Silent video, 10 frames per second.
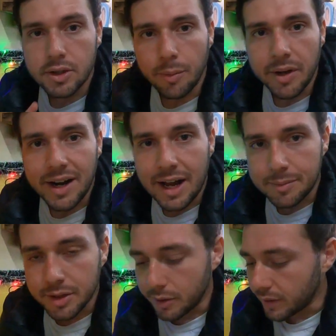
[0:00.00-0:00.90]
So I'm gonna
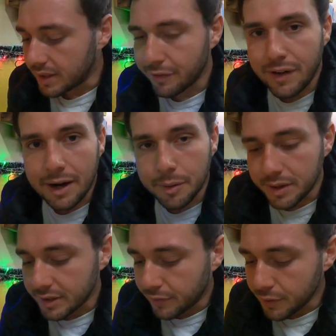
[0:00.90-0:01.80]
absolutely devour
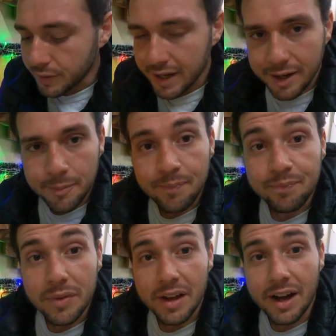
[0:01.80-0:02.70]
this food now.
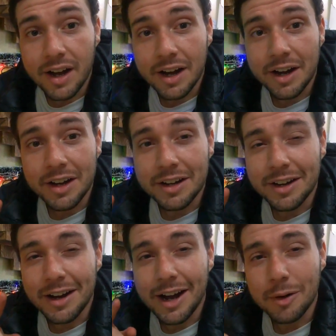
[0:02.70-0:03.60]

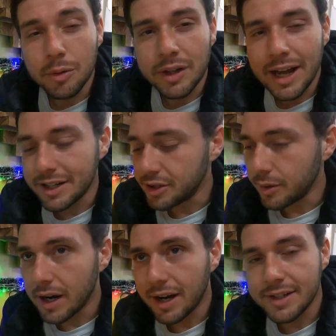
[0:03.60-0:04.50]
I will catch
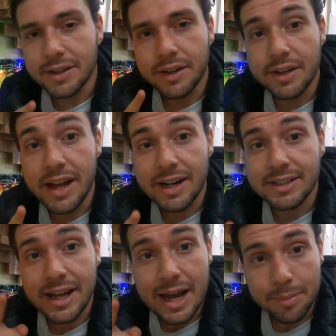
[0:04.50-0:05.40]
you guys on the
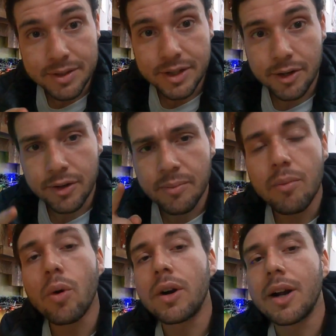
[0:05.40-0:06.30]
next episode.
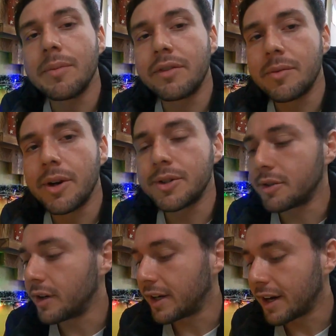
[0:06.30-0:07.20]
More coming from
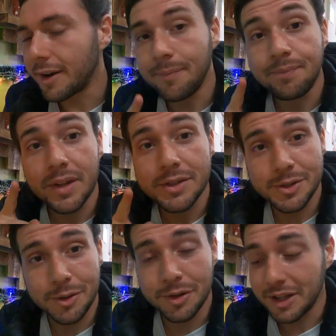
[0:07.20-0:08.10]
Costa Rica
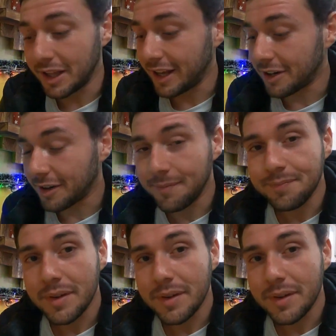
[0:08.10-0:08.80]
sooner than later.